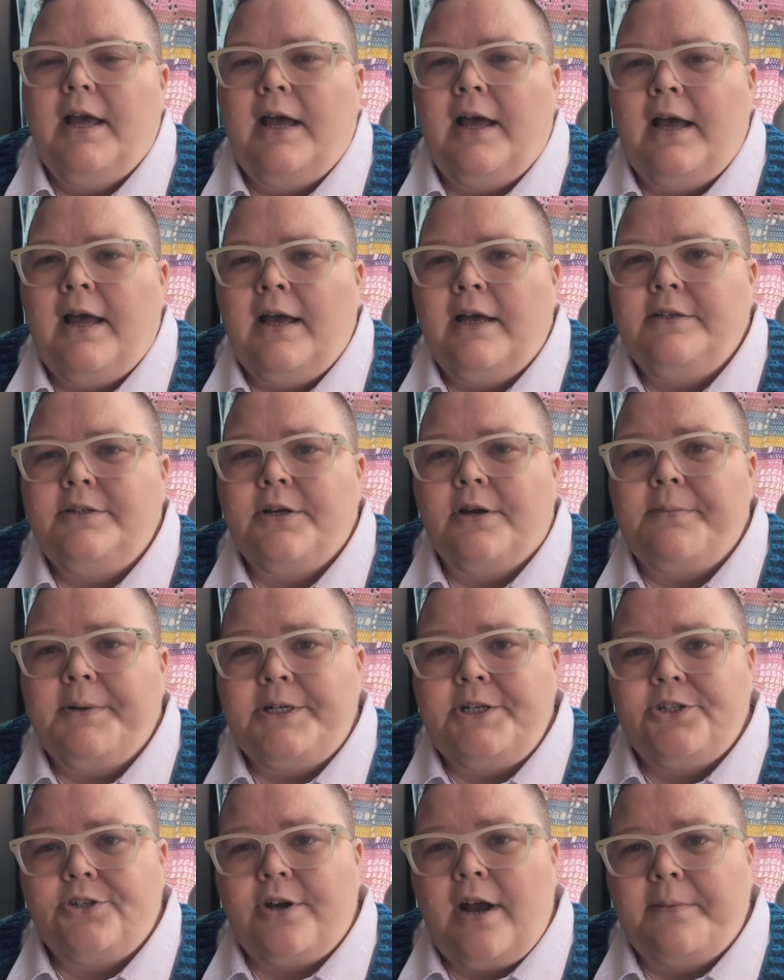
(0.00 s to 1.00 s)
I took a
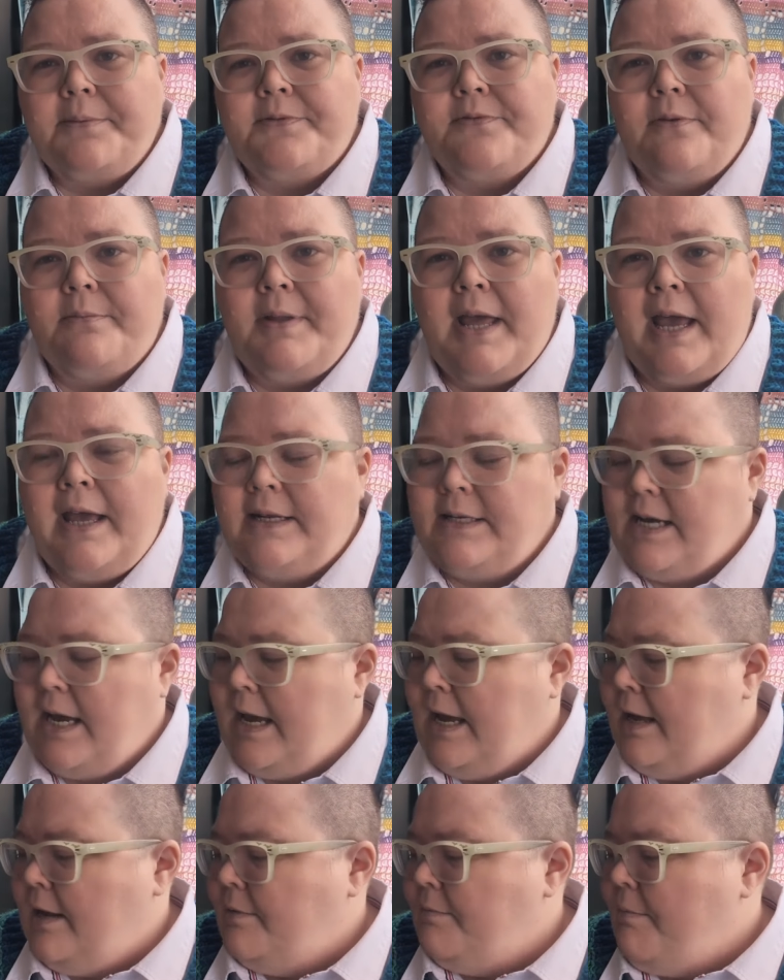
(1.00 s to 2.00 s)
bunch of scraps from that
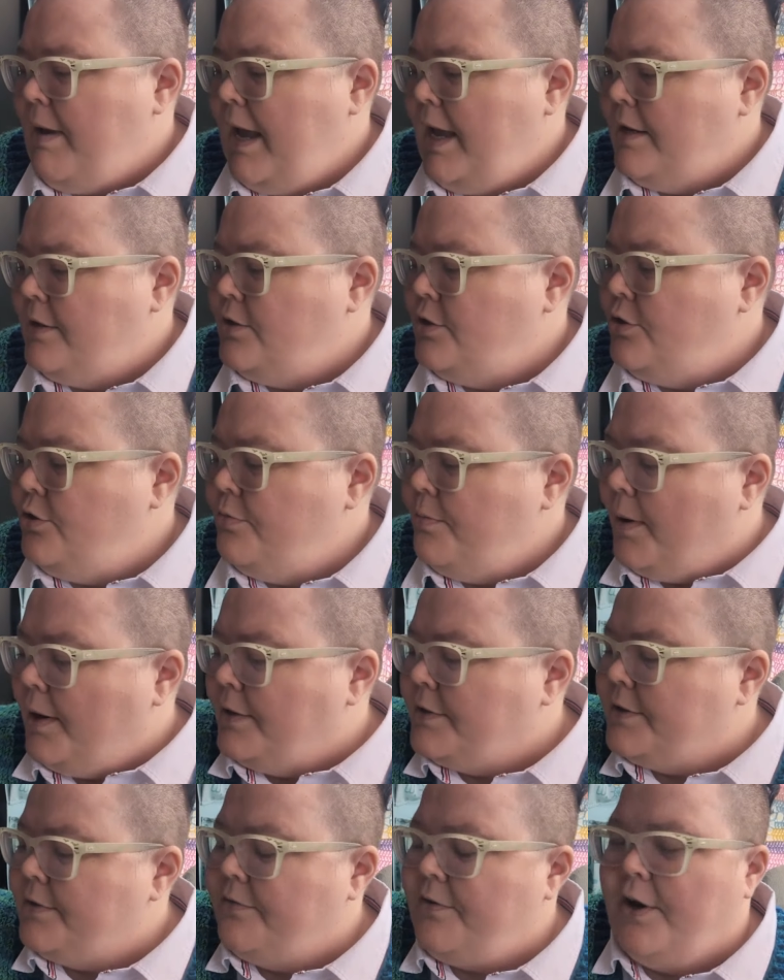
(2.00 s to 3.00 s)
and made two
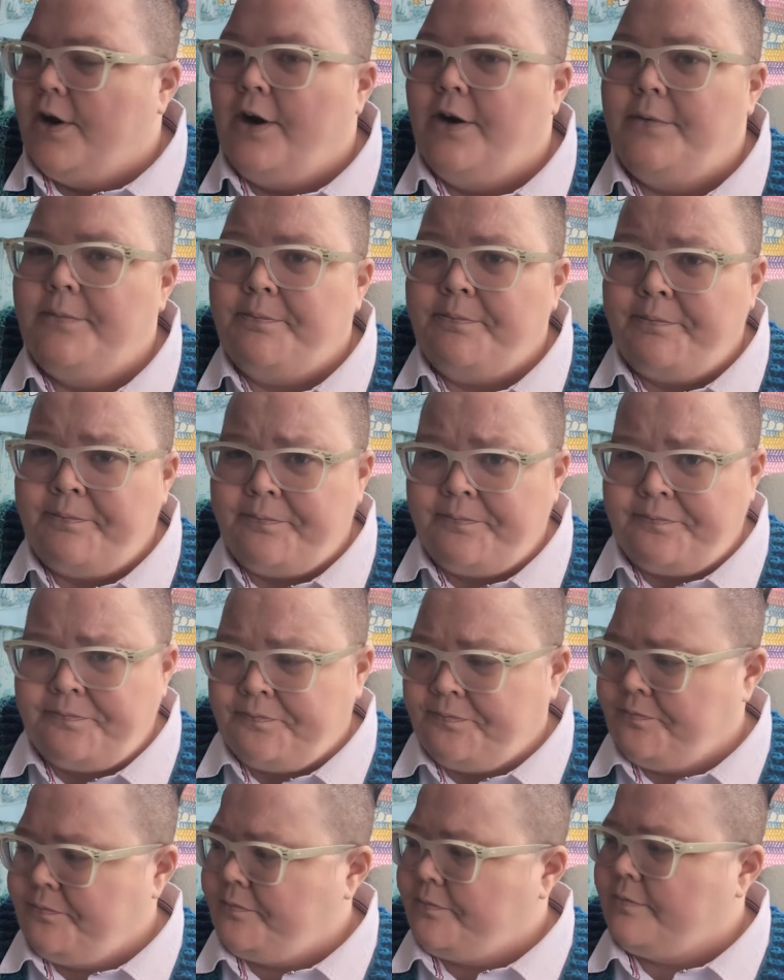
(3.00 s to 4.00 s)
balls of yarn,
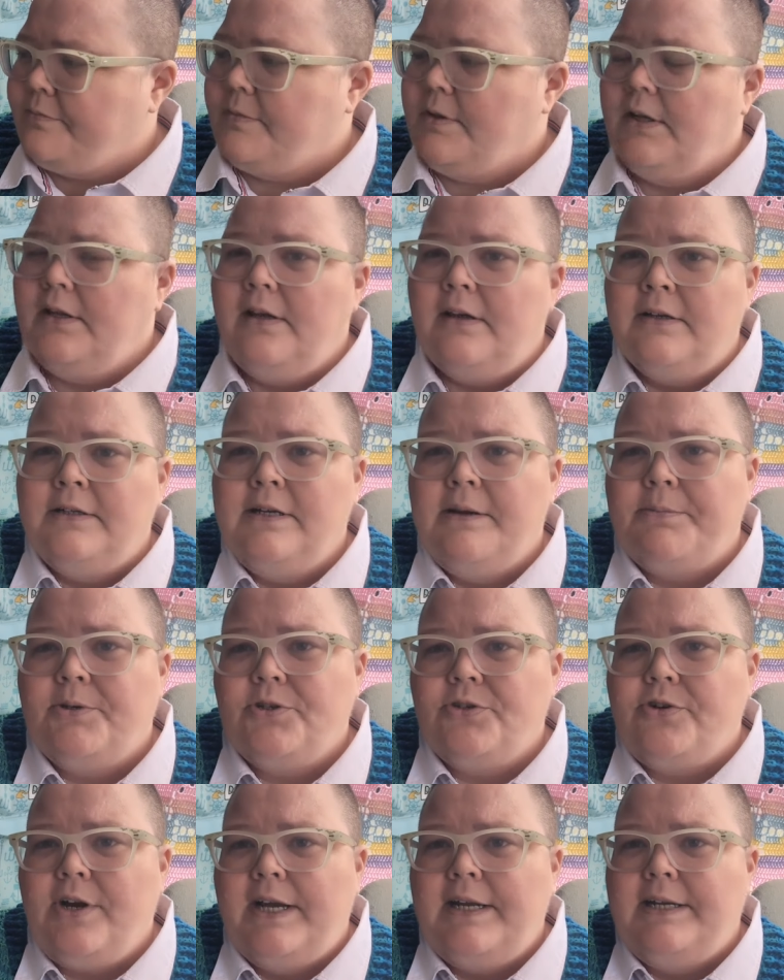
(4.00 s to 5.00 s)

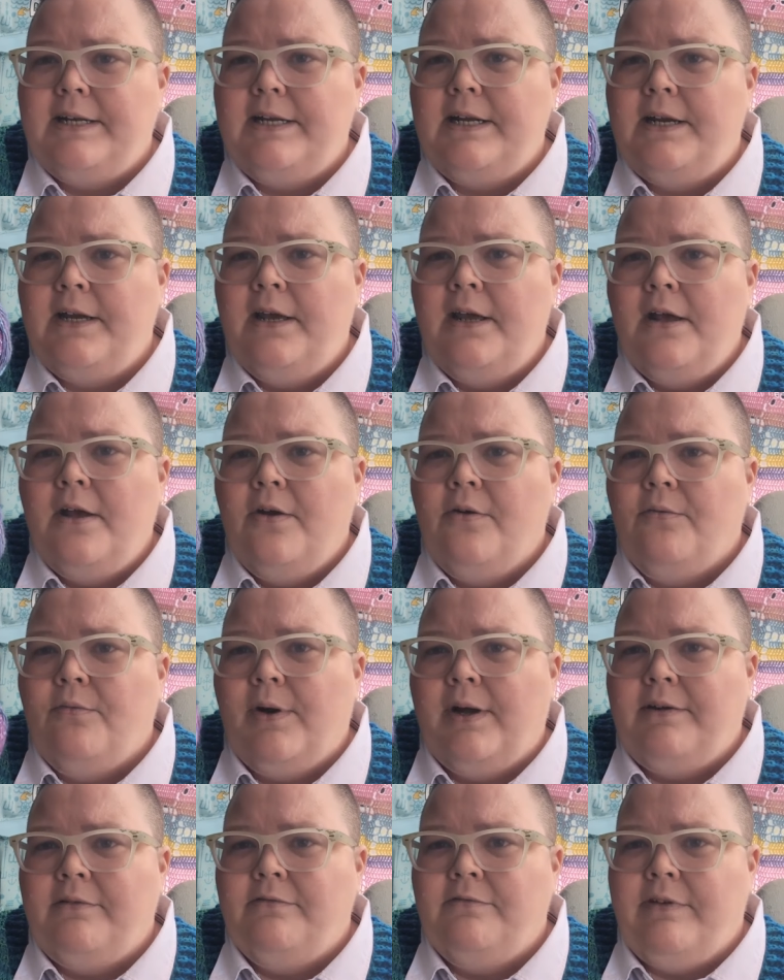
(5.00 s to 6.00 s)
double-stranded,
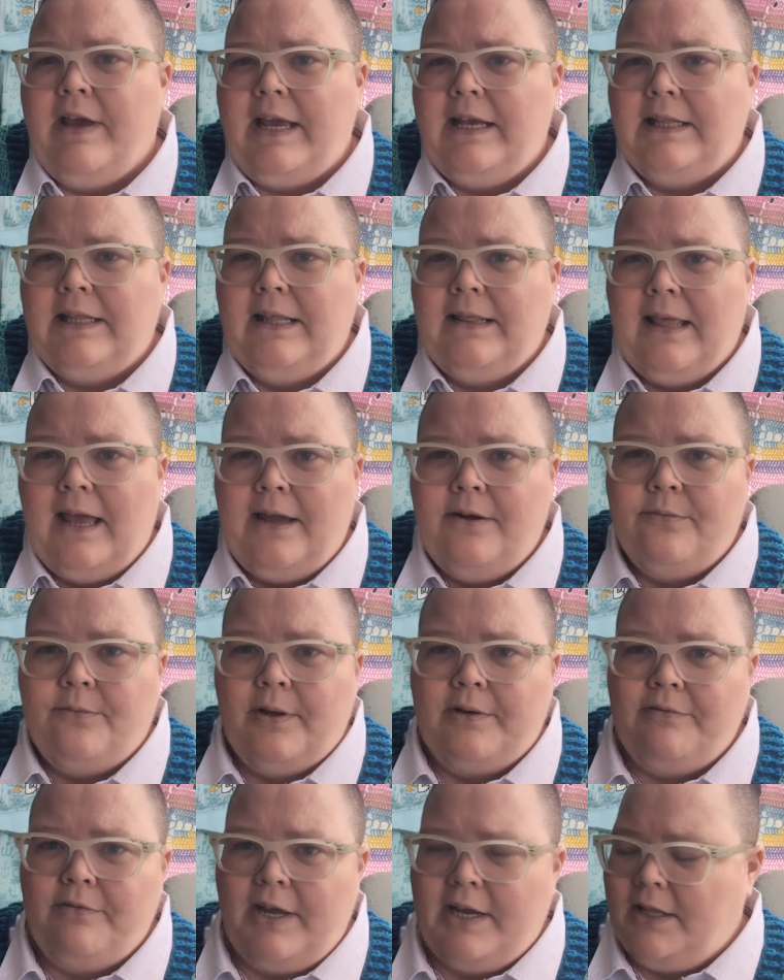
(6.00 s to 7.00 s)
one vaguely light,
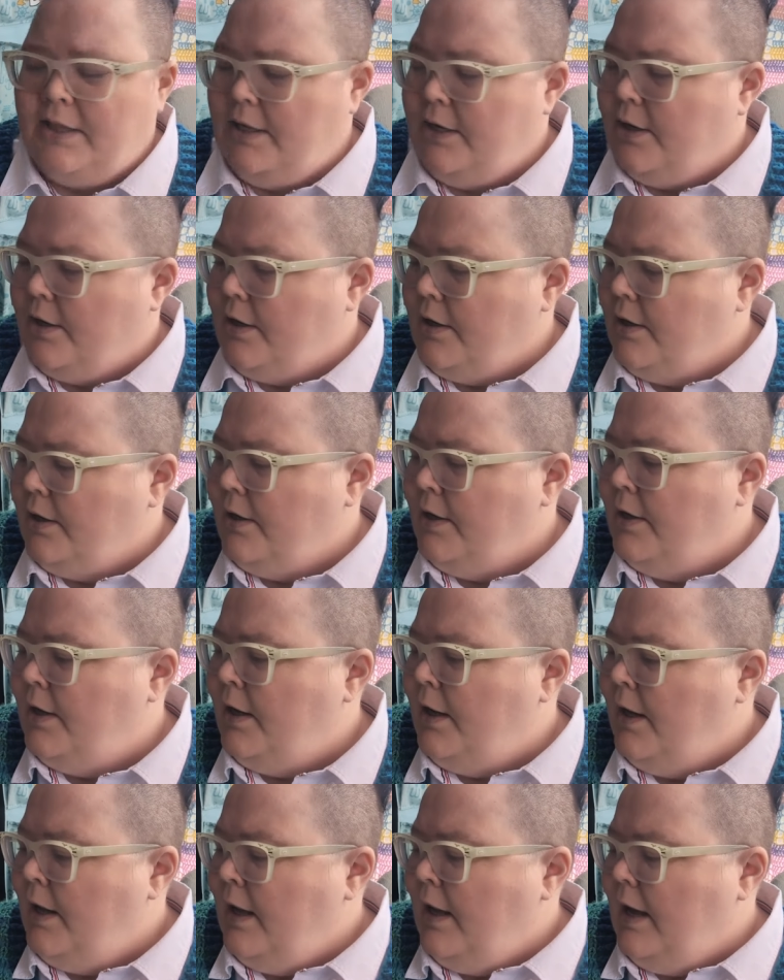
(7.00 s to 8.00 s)
one vaguely dark.
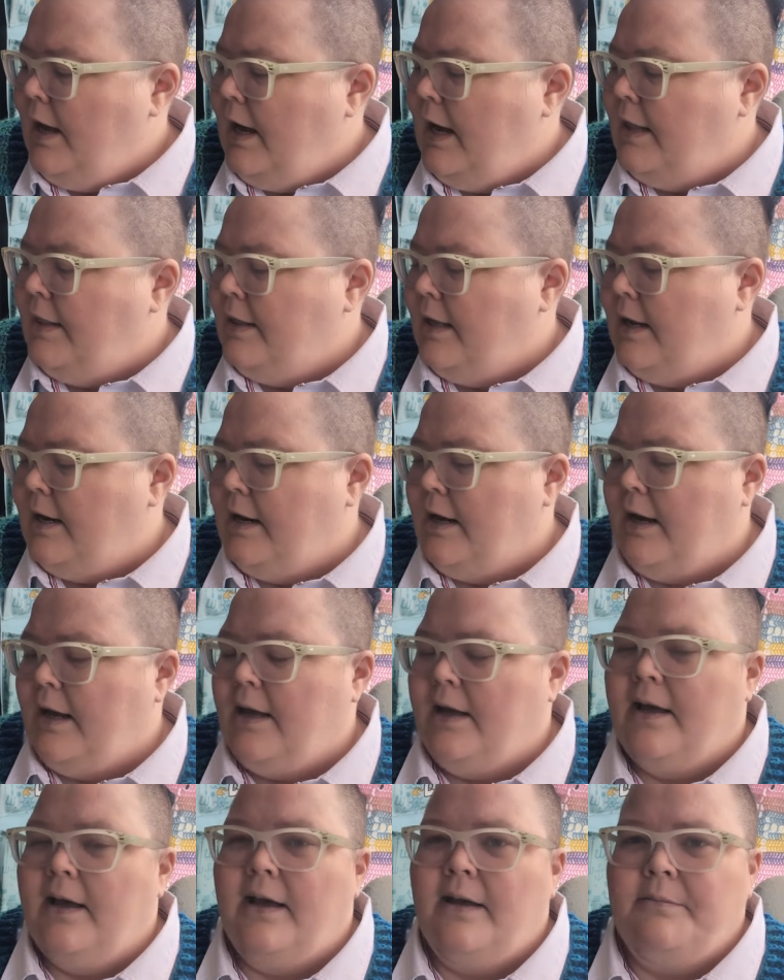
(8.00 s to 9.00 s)
And then
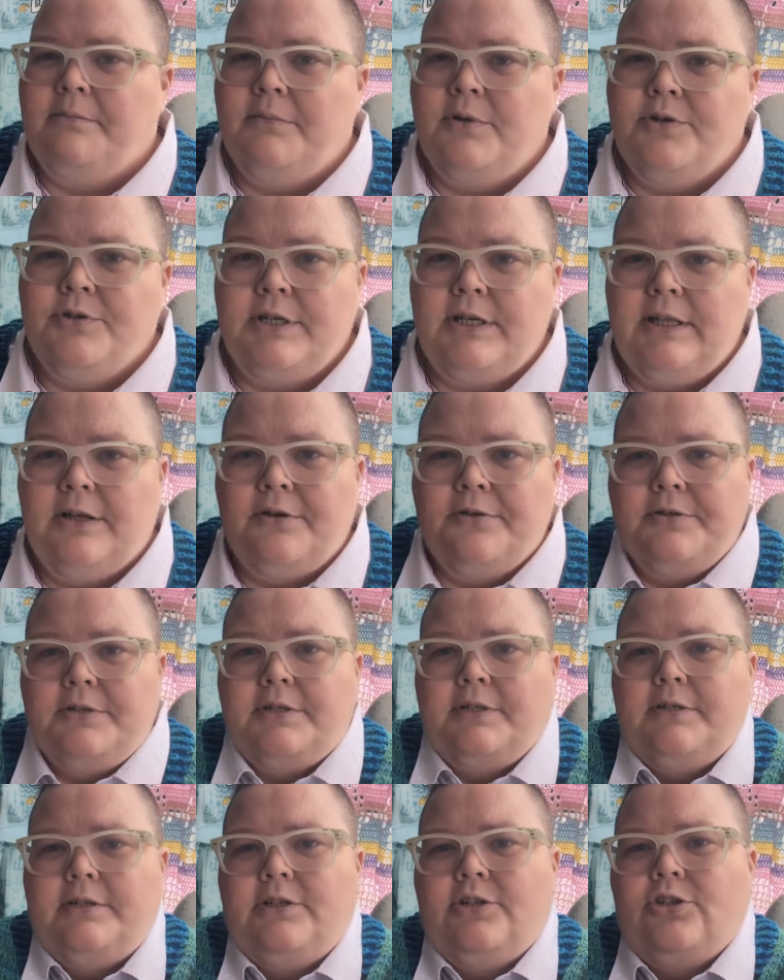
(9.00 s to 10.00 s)
I'm using
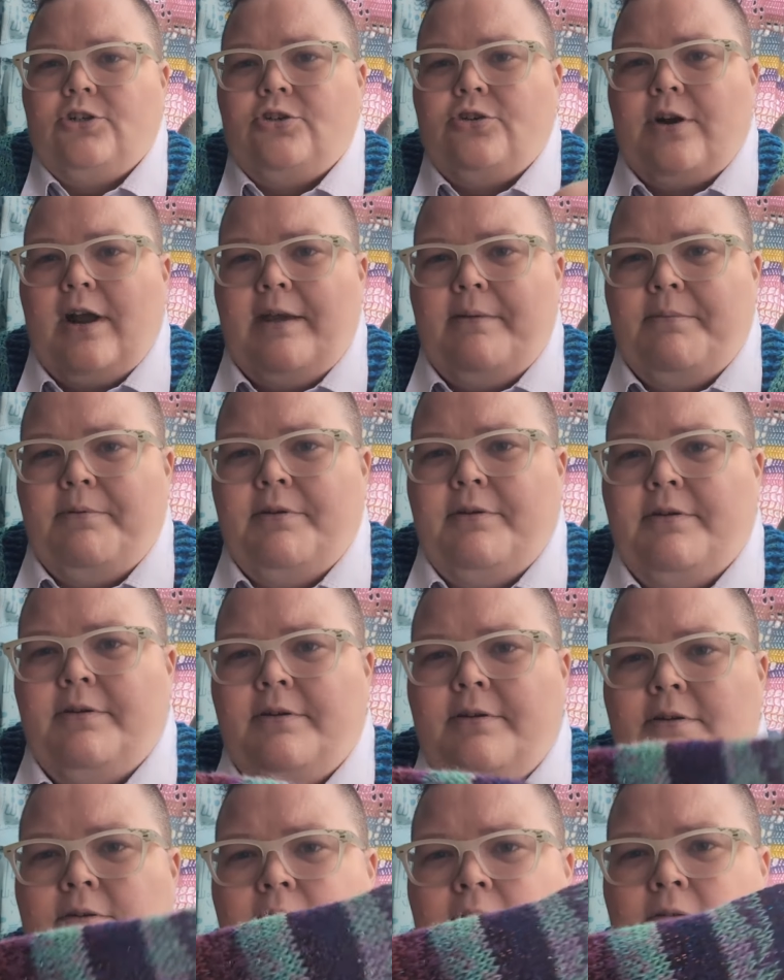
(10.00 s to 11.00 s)
those to stripe
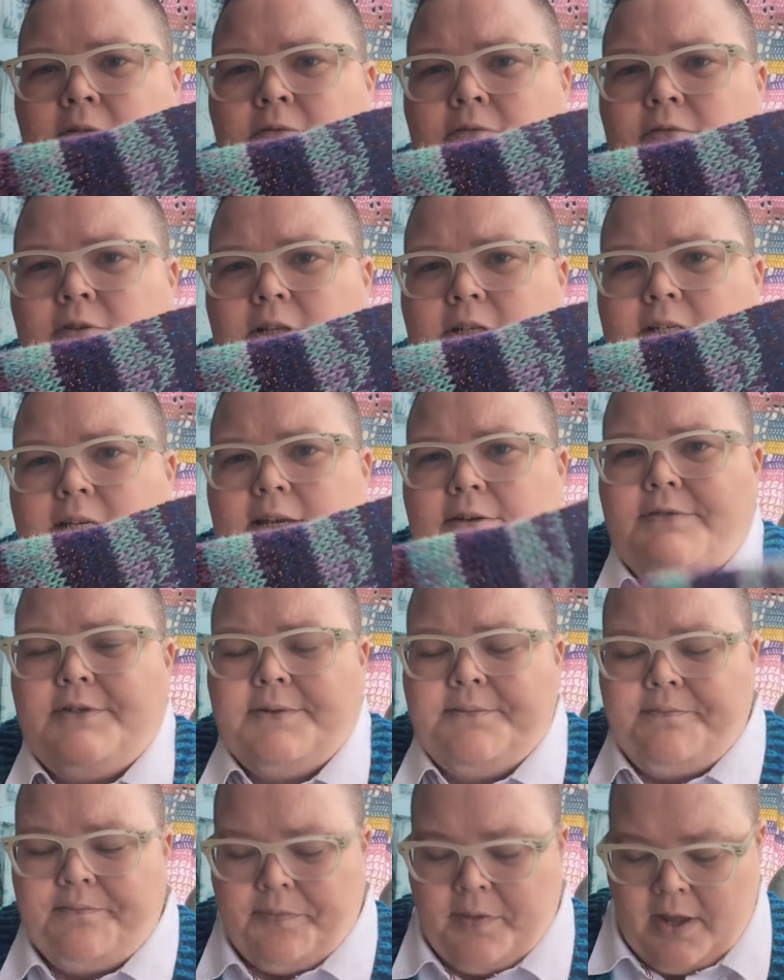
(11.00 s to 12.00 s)
the sleeves.